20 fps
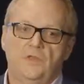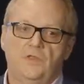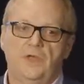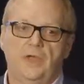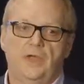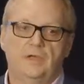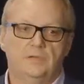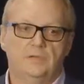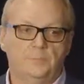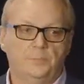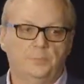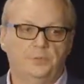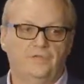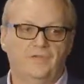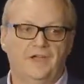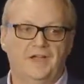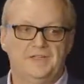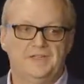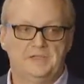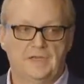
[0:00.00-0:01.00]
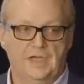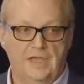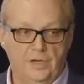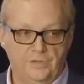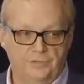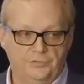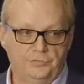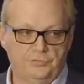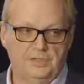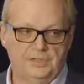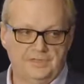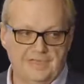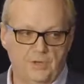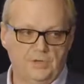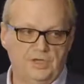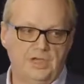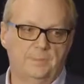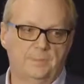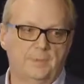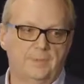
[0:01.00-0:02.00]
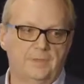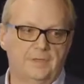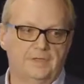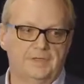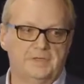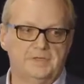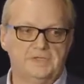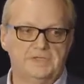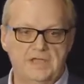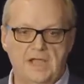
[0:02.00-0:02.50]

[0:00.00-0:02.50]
that provides a lot of drill down capabilities.